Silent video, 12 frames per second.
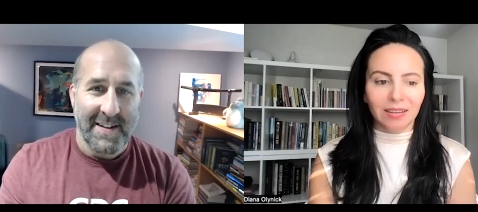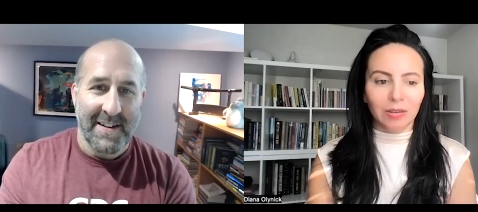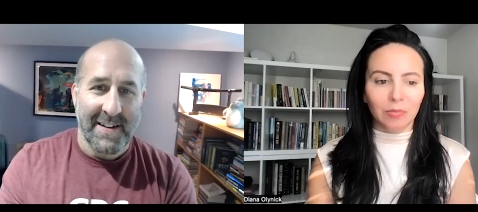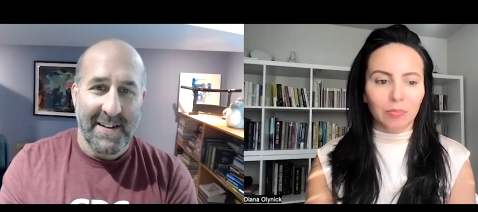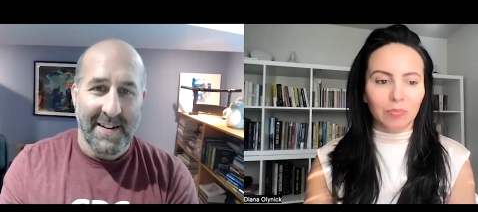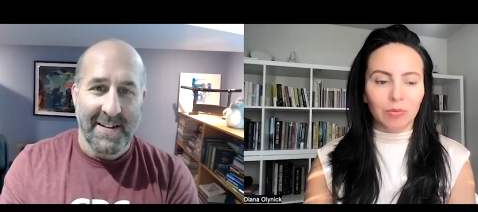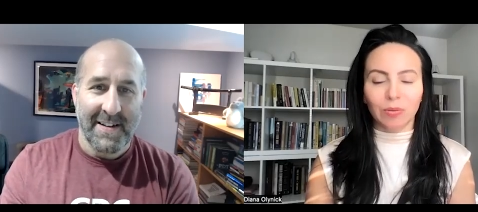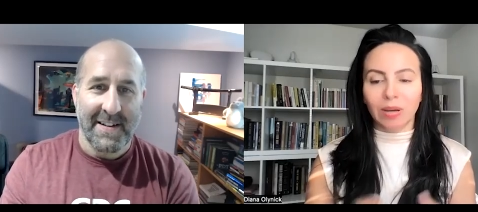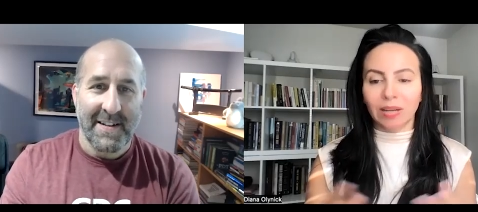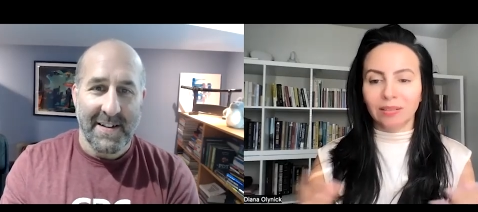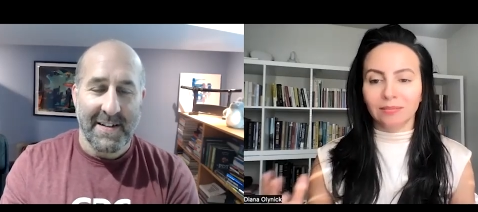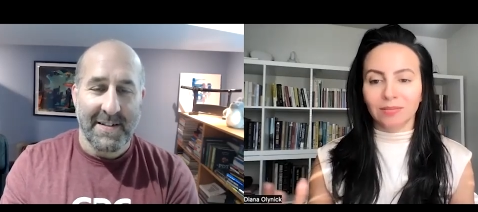Speaker 1: Uh, you
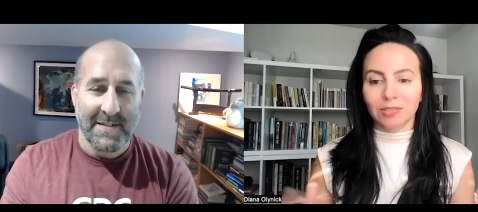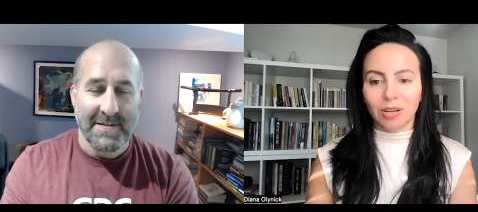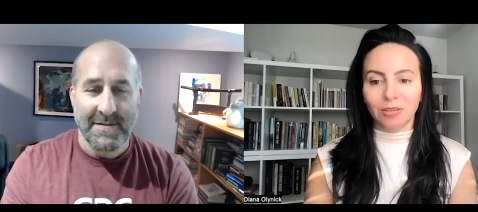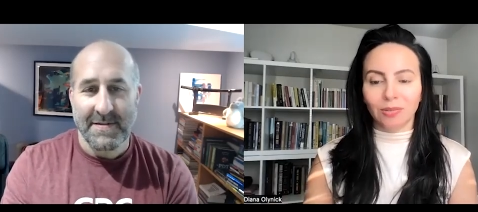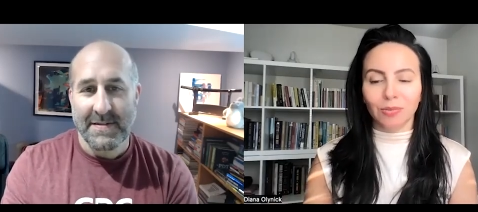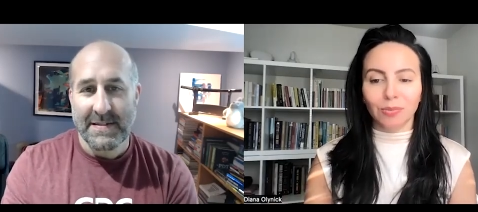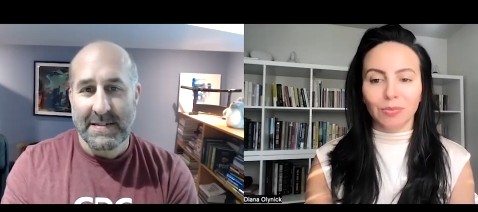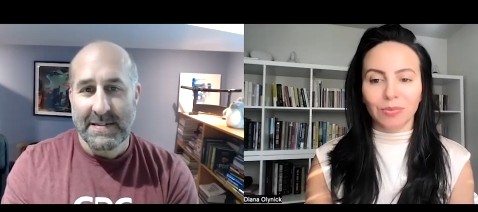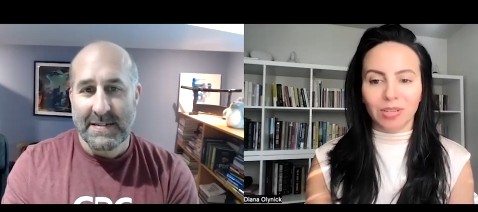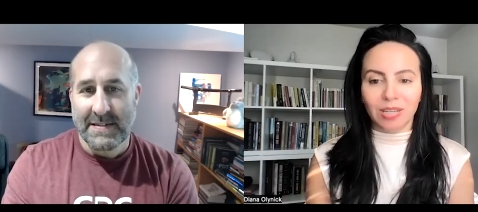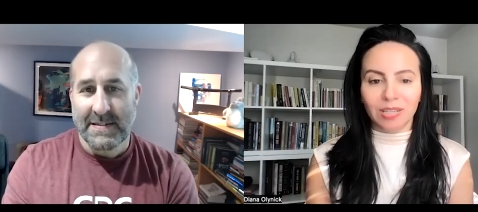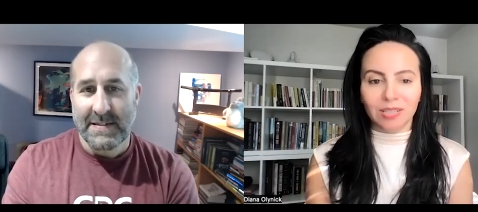can try to
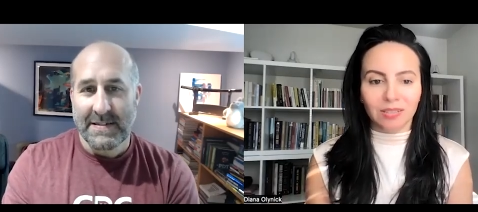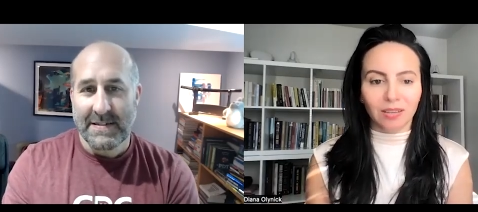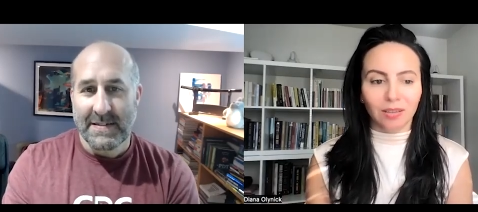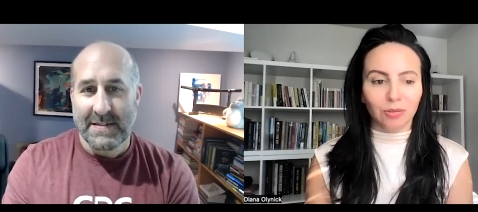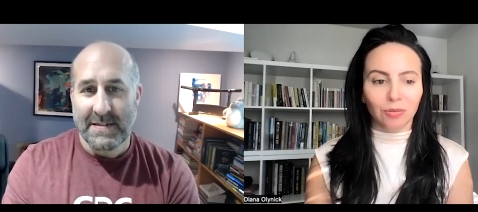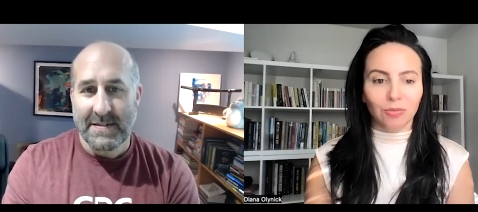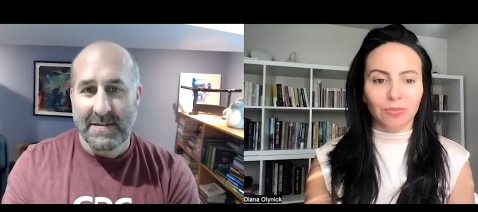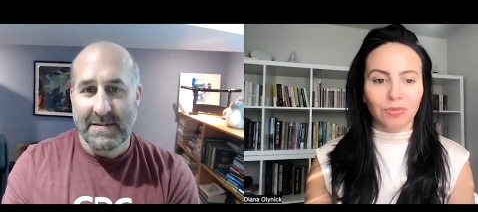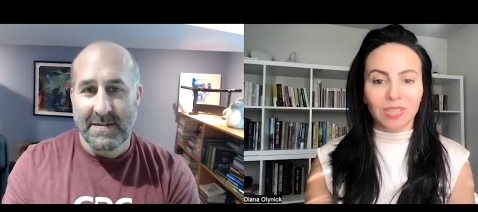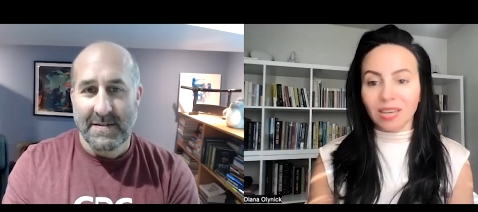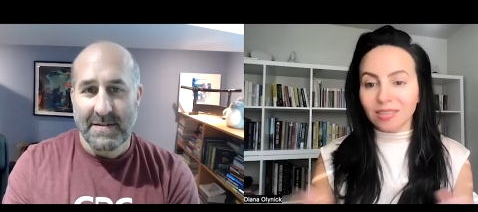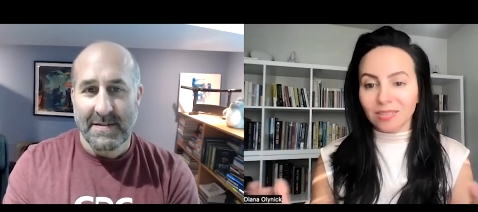reach uh, to
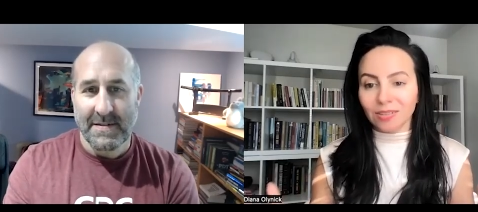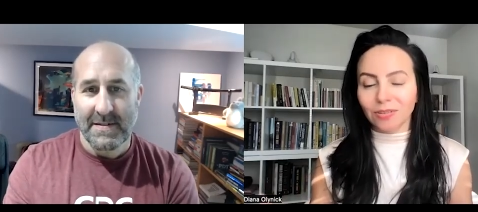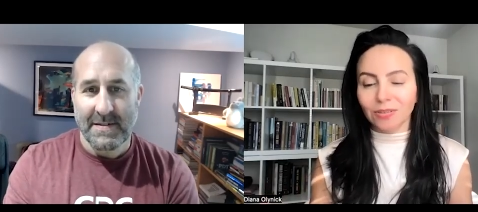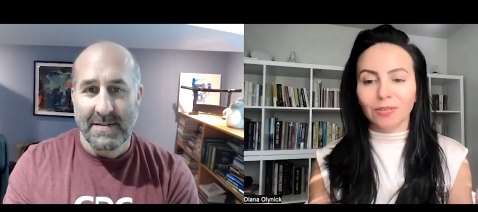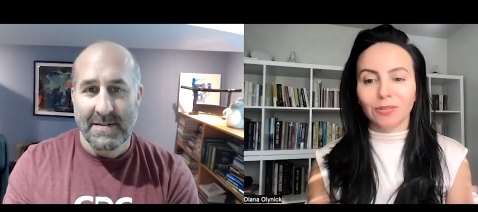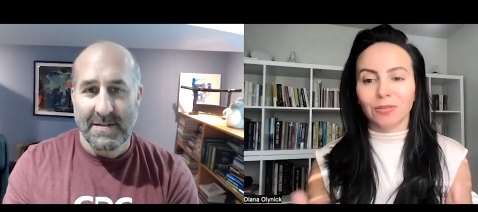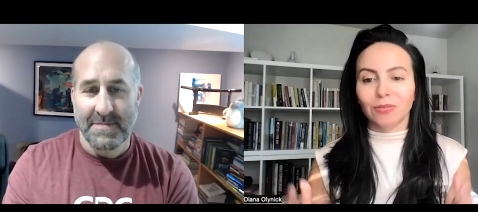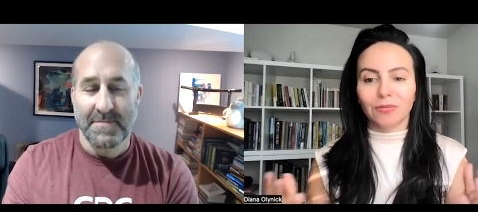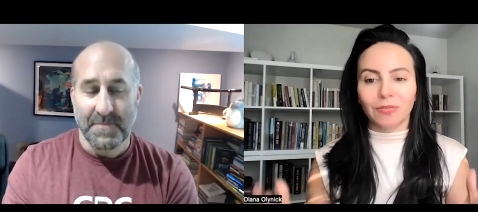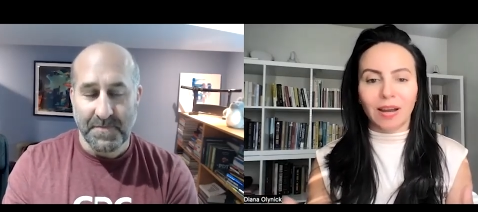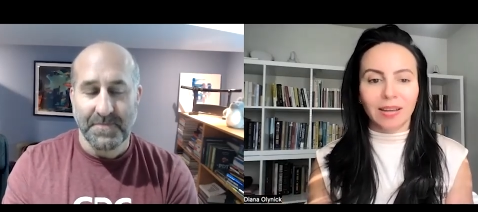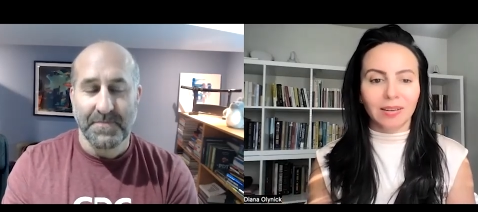Jason or
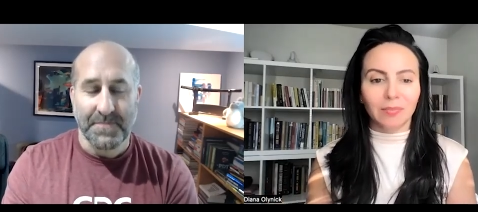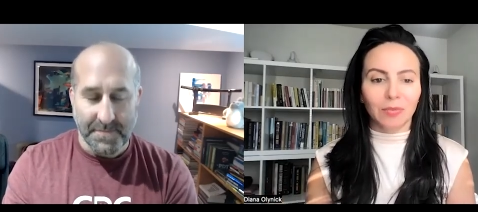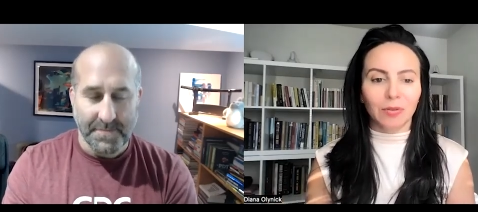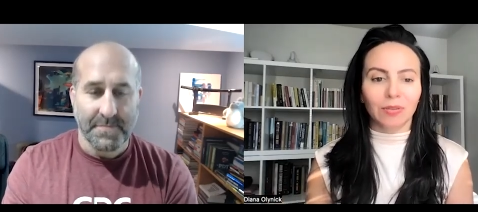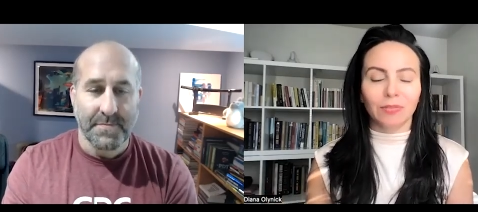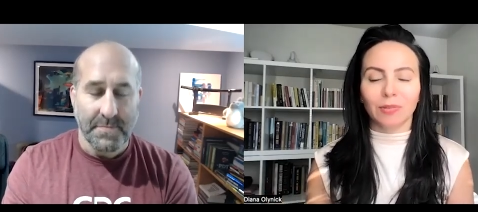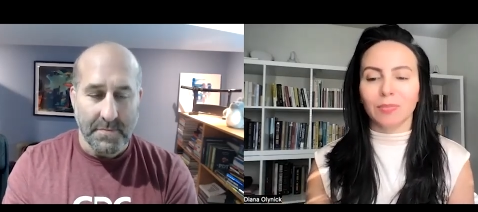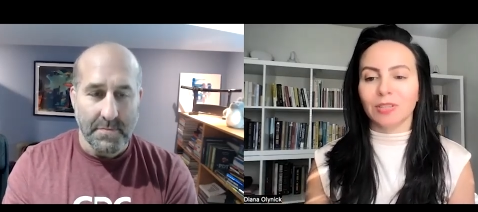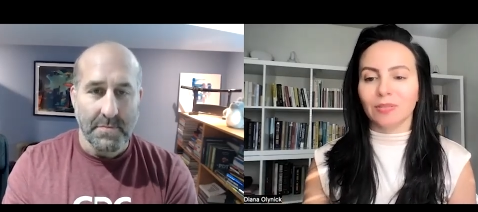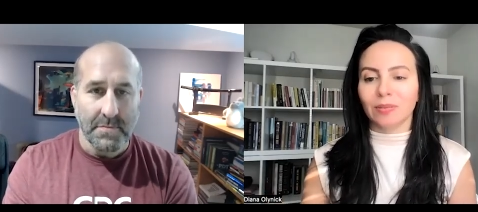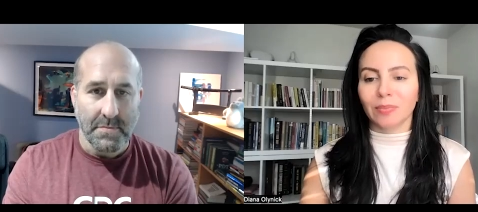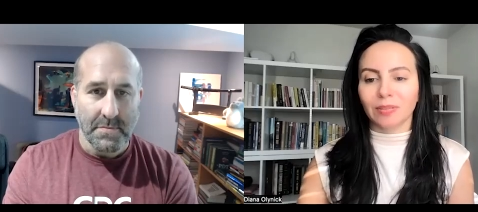find more
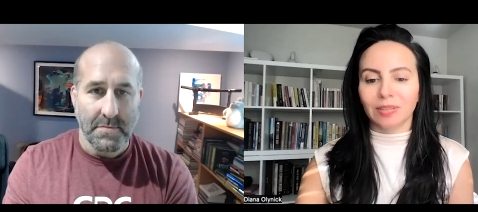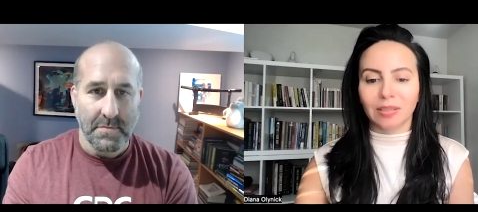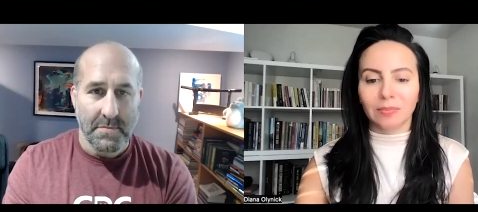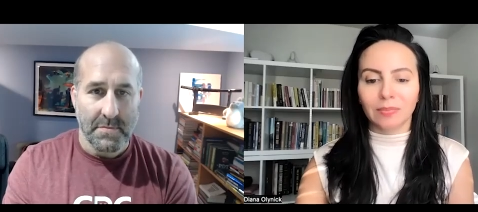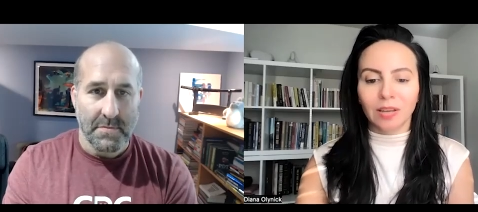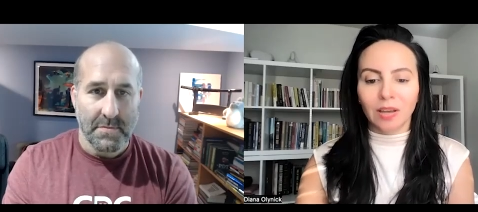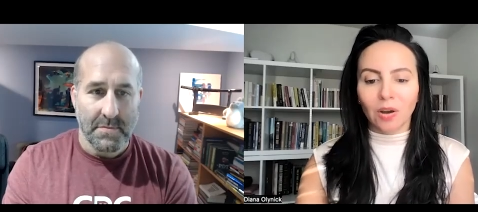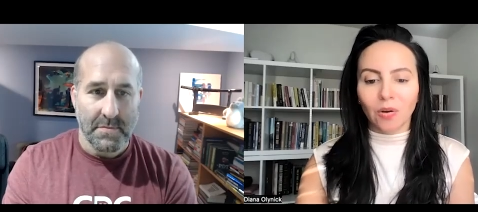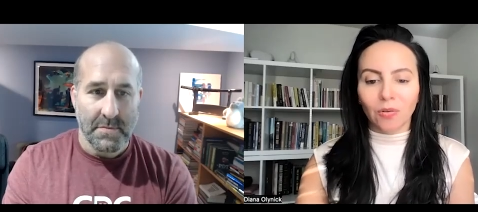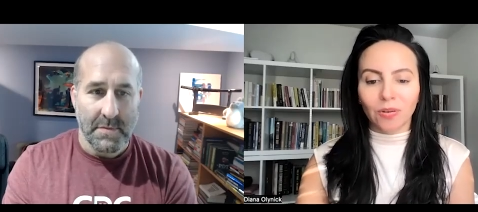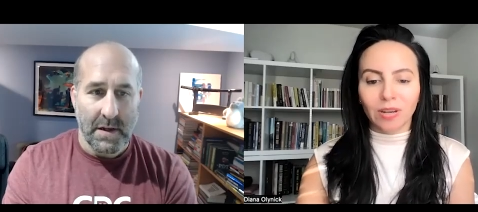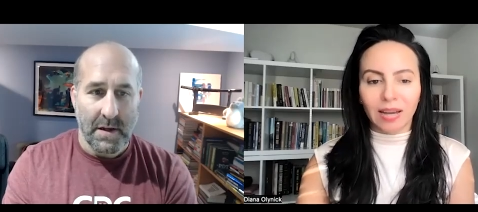information about him
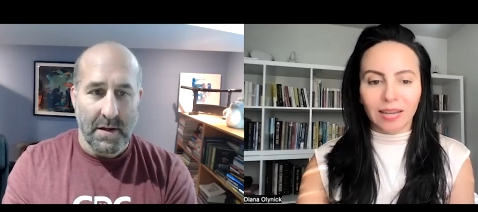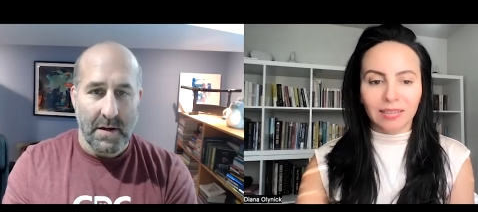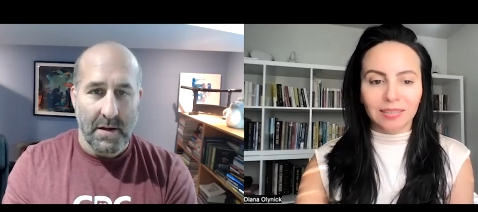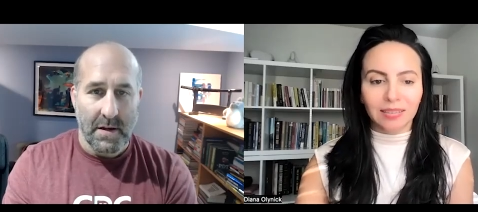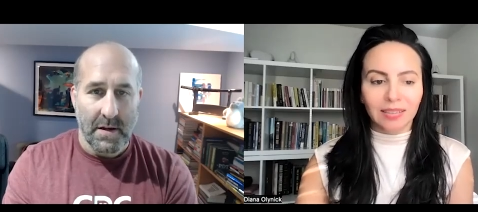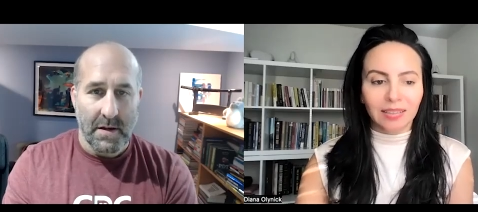online.